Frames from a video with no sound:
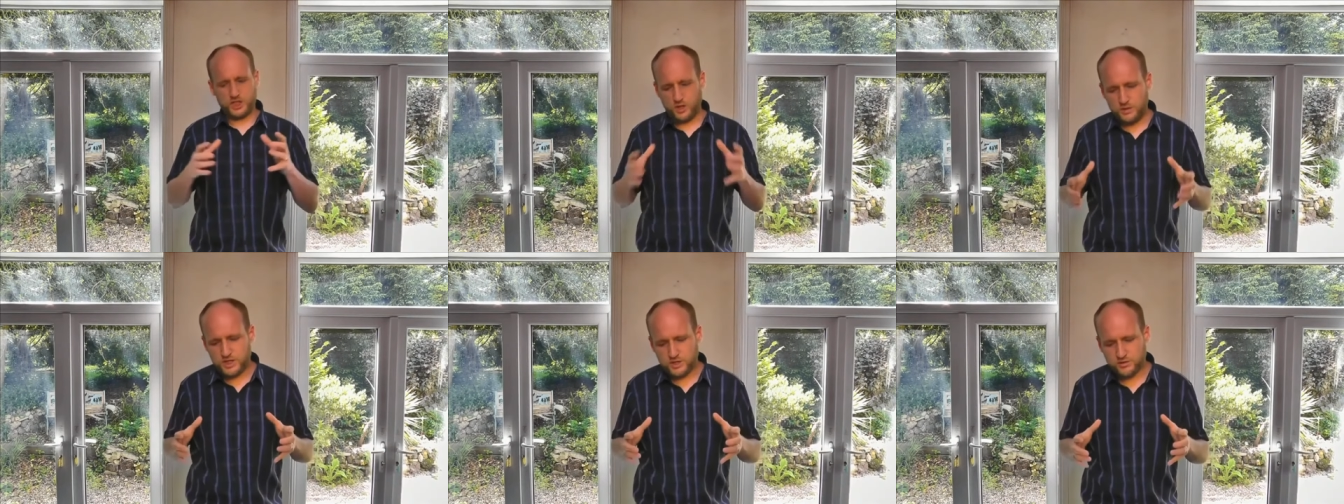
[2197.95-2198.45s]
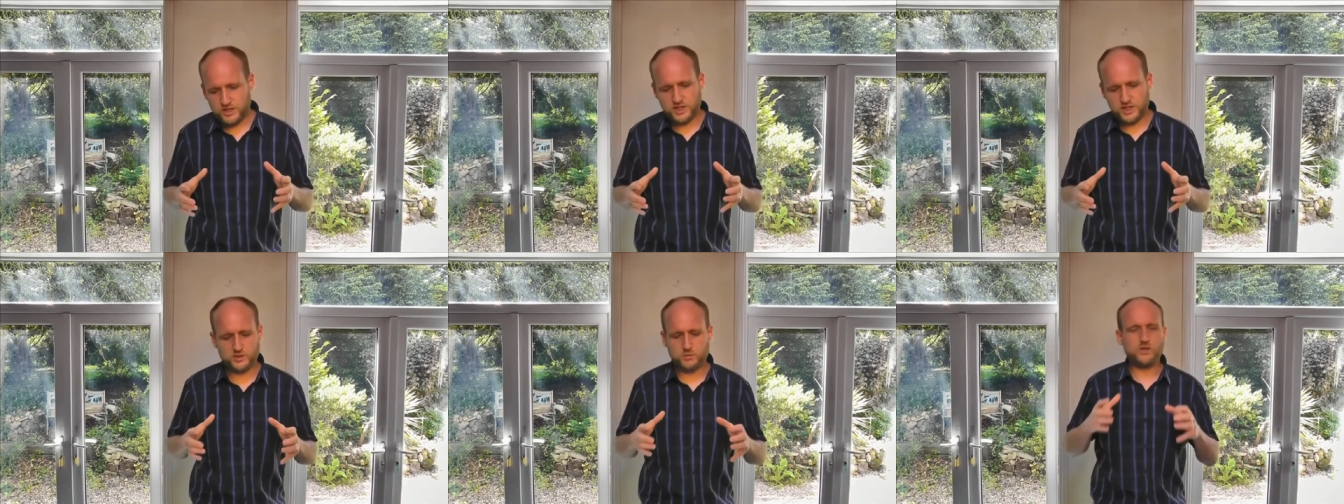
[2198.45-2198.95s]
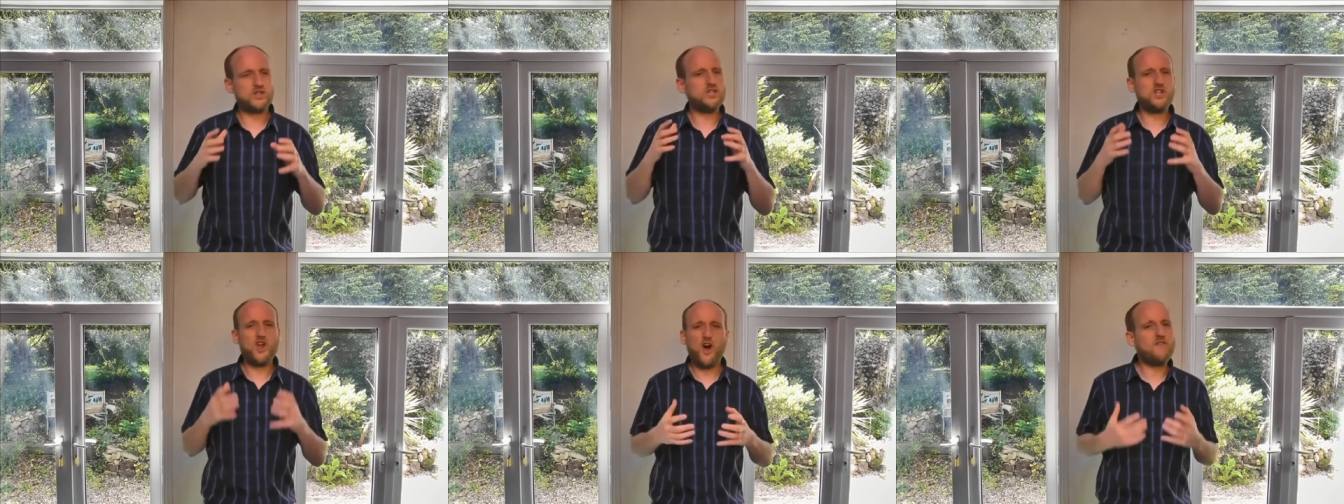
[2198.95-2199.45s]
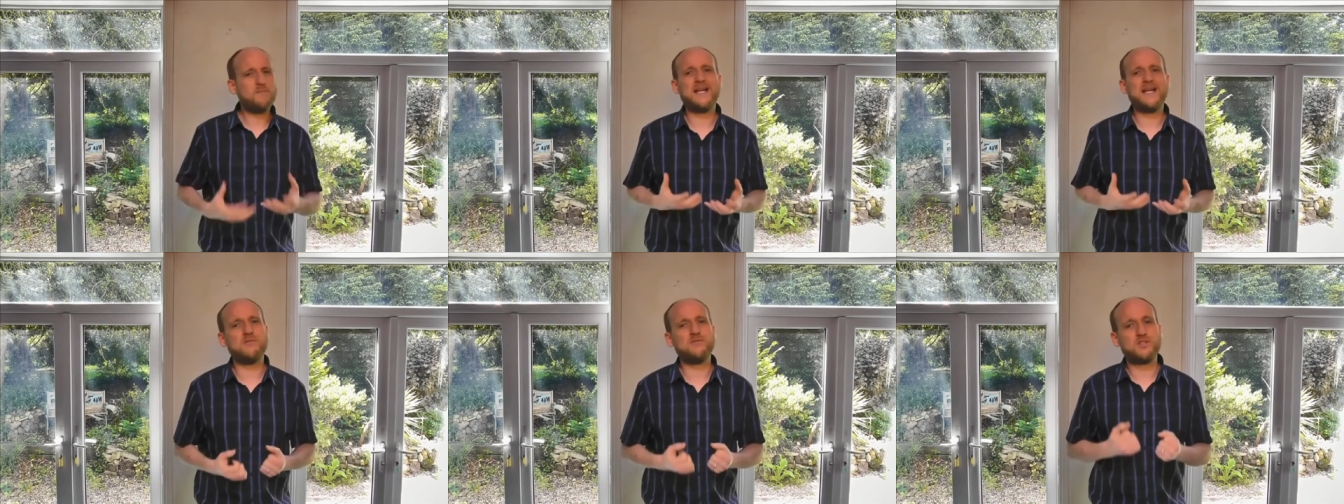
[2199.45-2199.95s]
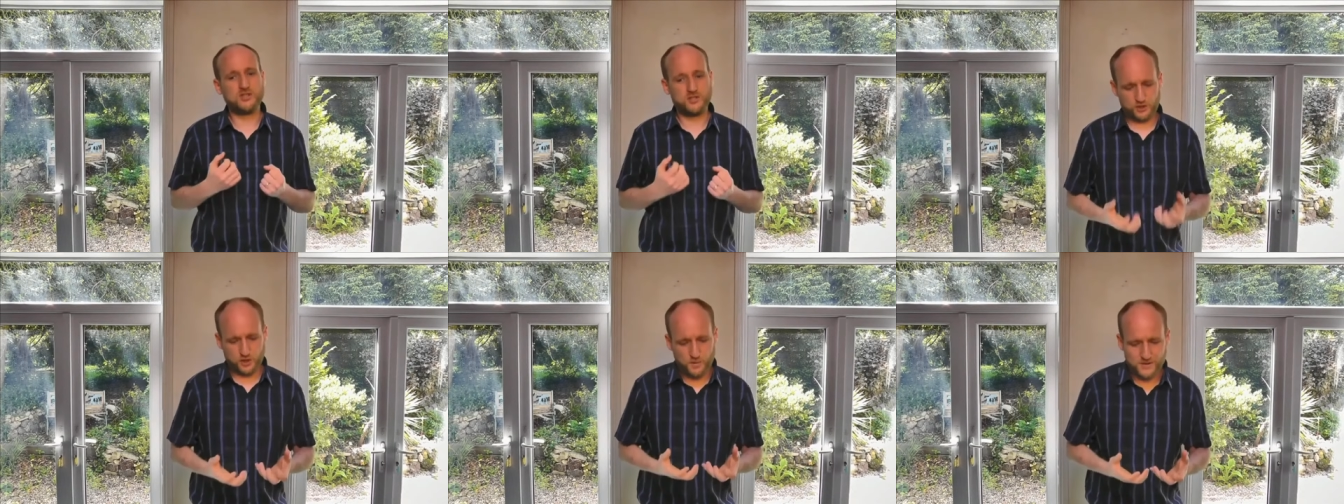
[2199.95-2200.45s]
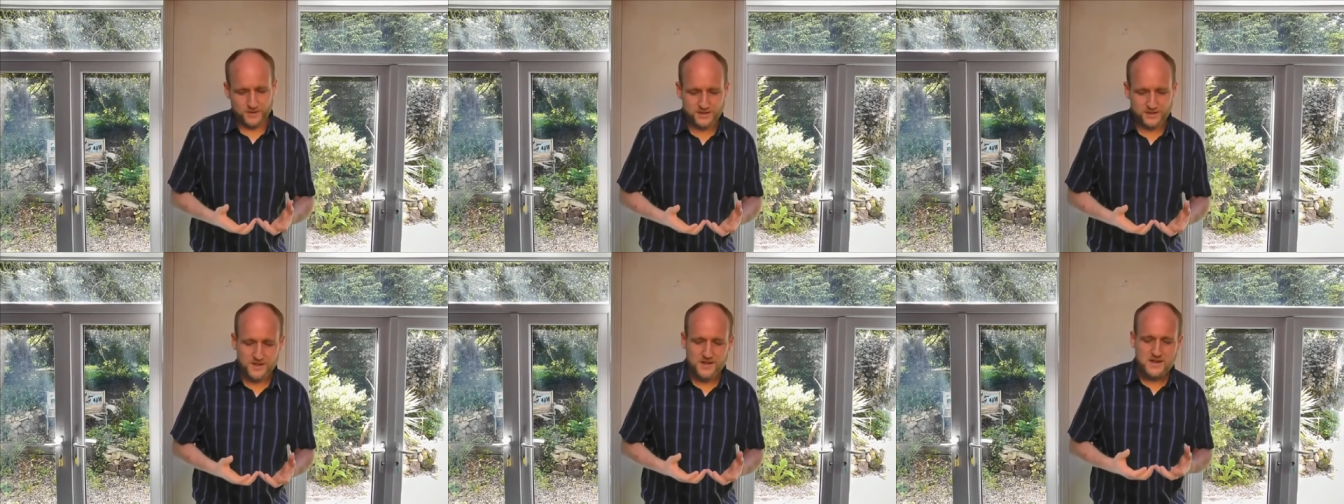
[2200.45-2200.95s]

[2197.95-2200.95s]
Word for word: Jewish Christians would not have been able to stomach,